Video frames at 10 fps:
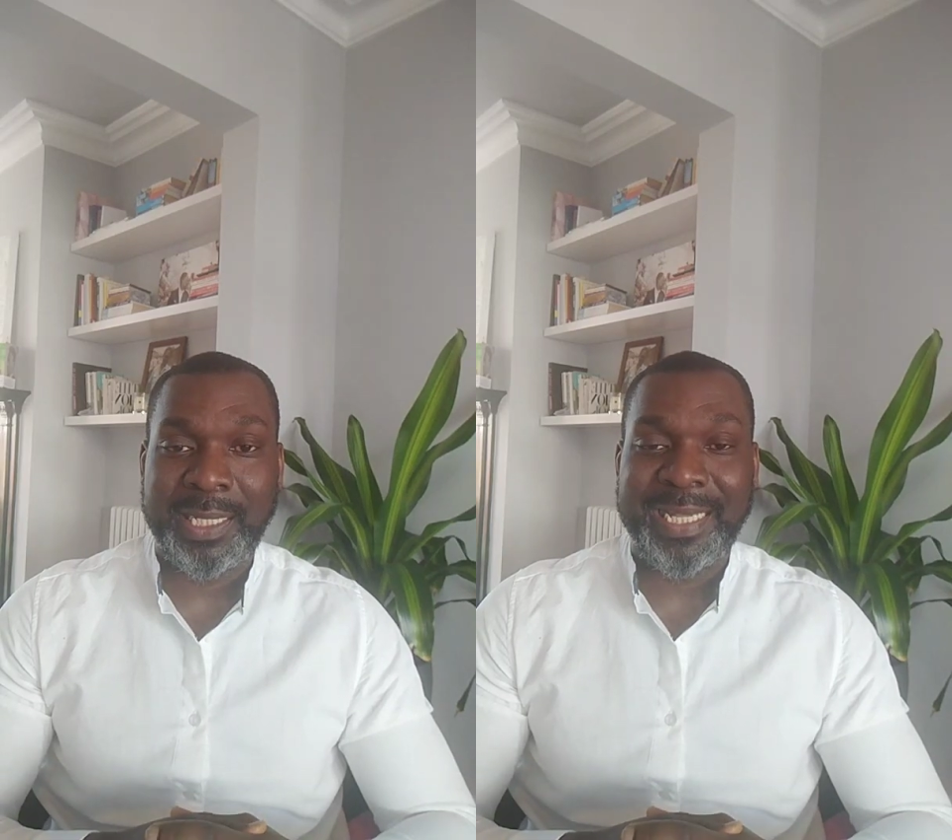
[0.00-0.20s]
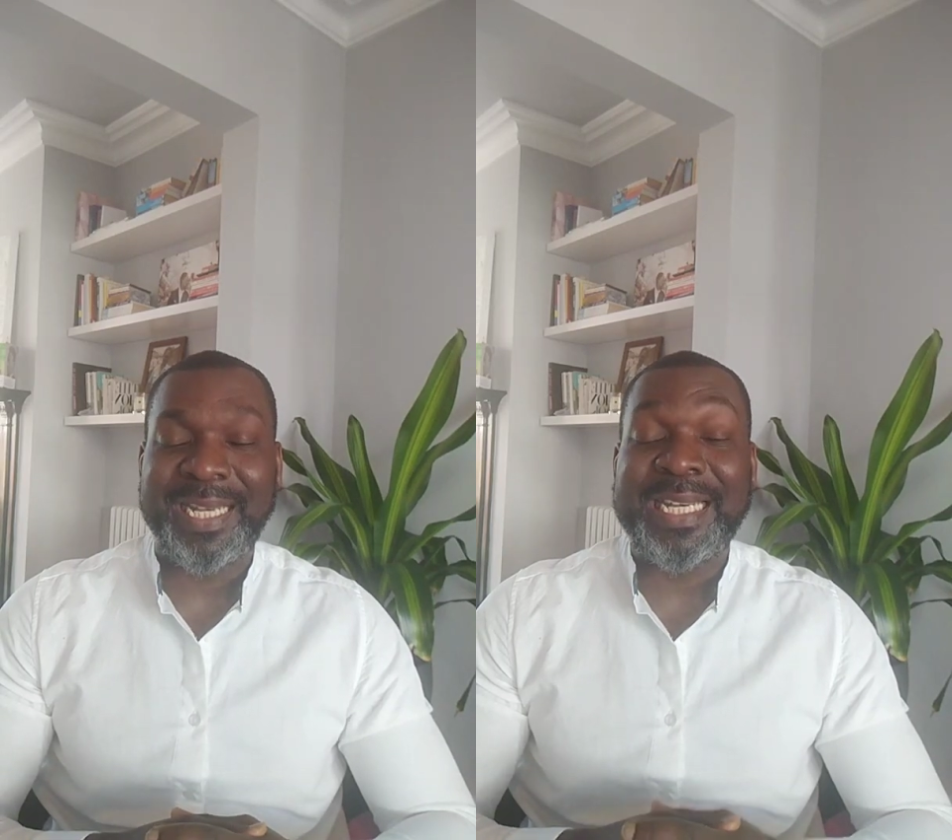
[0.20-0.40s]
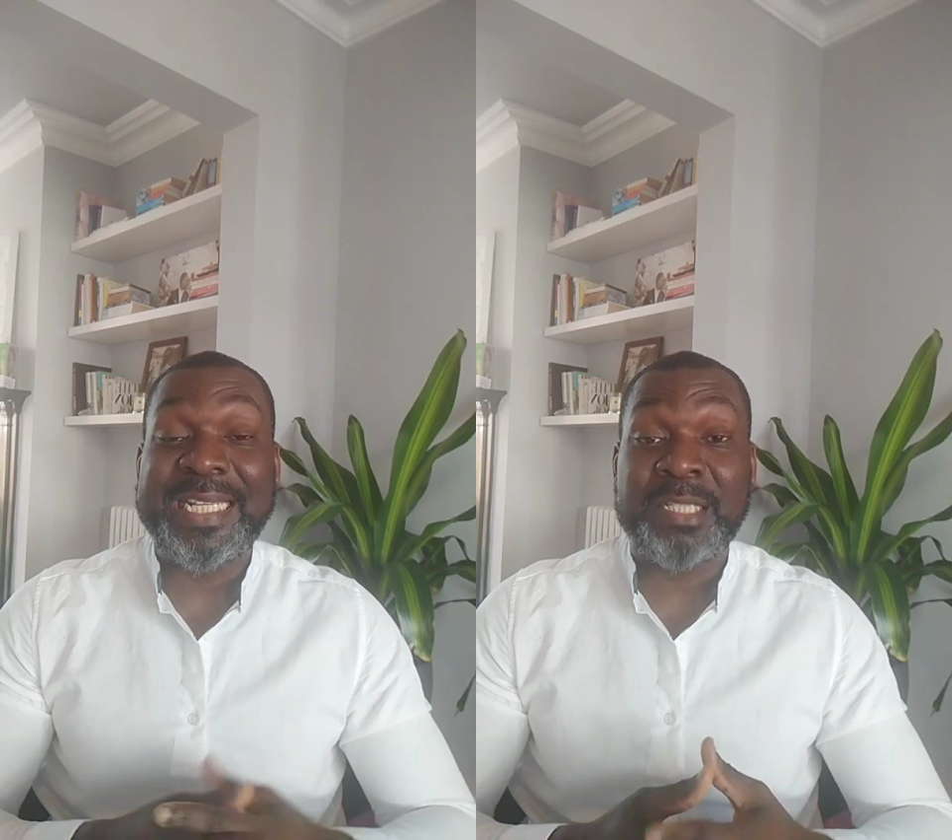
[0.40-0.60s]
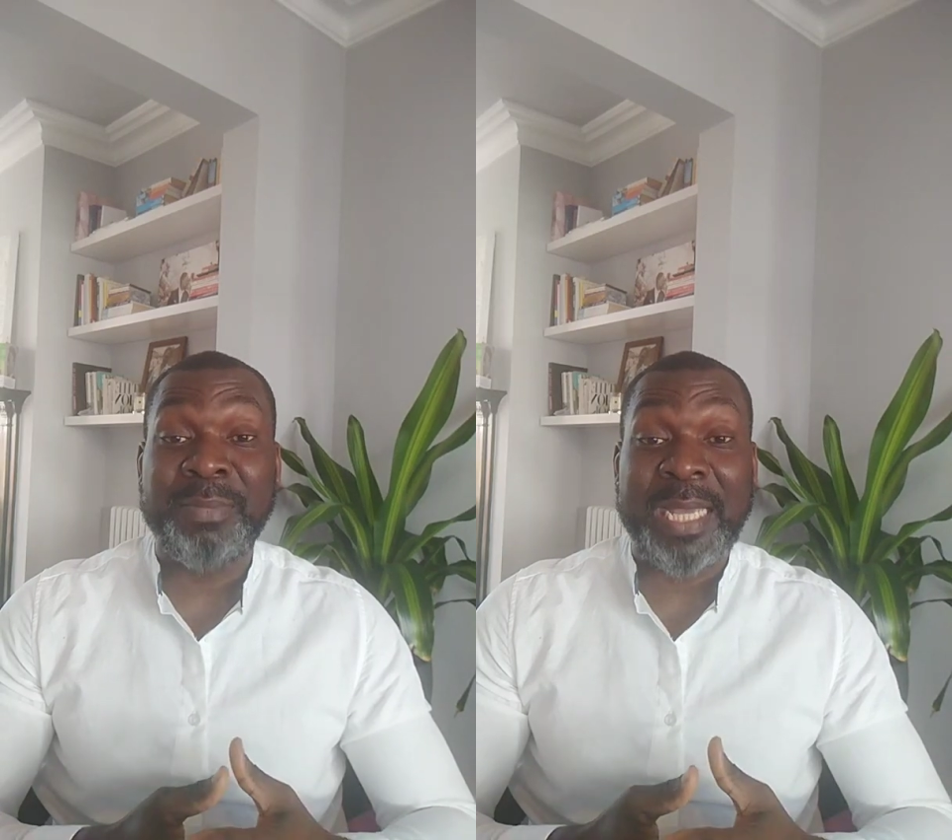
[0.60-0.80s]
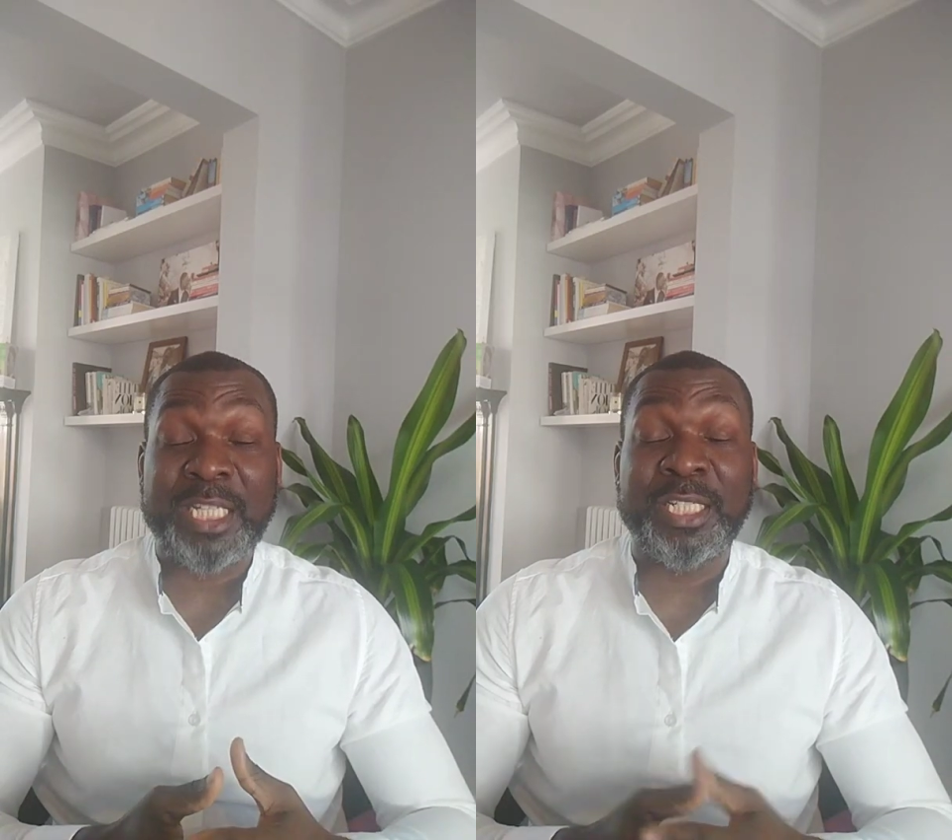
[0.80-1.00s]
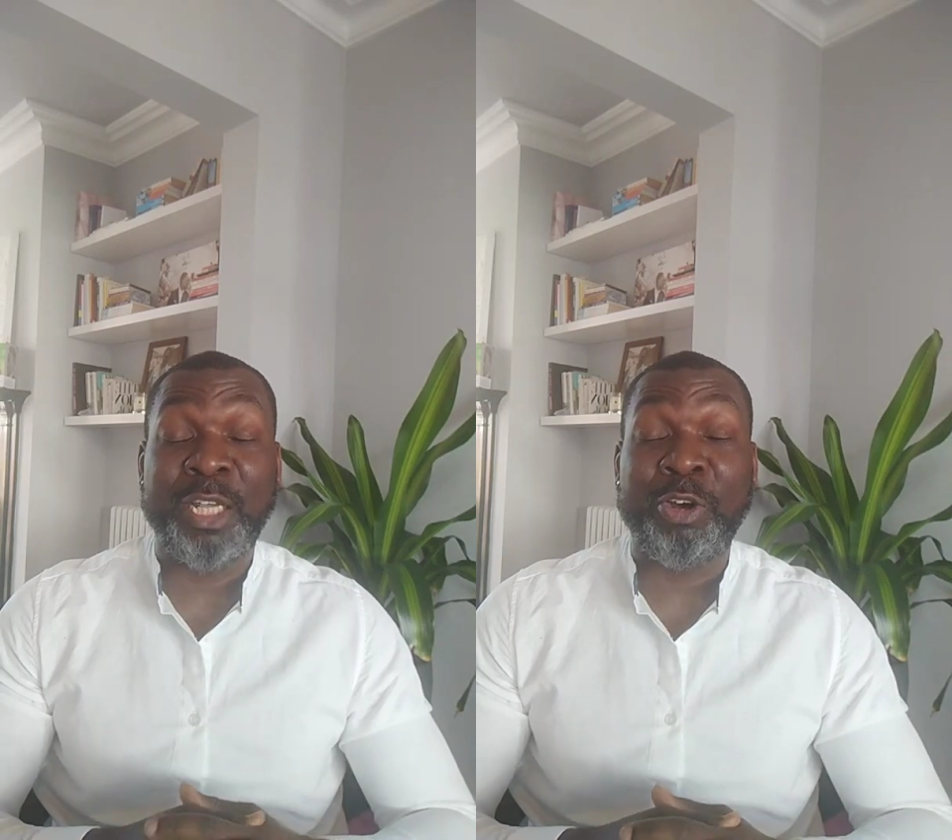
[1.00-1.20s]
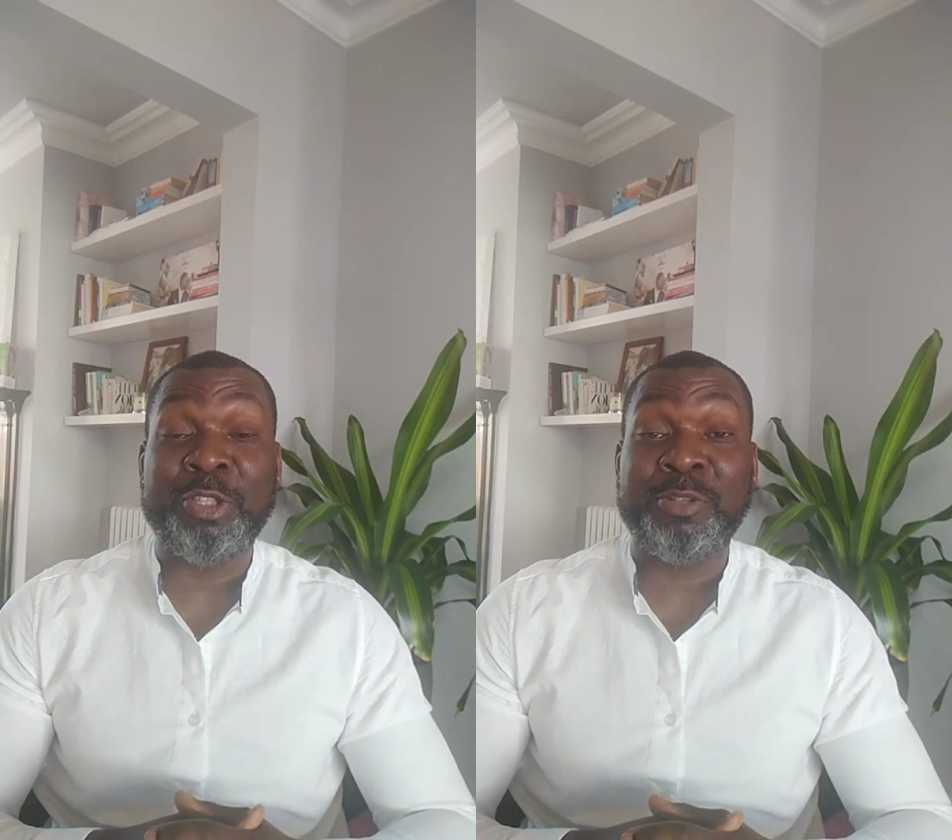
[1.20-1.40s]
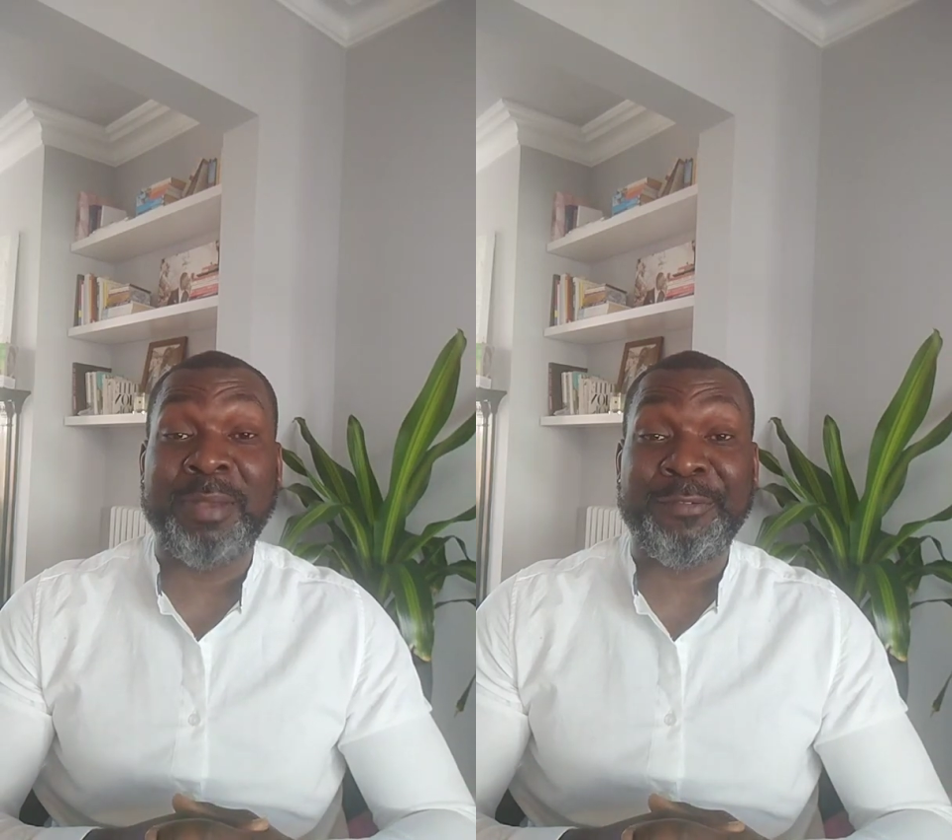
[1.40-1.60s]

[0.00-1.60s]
it leads me actually onto my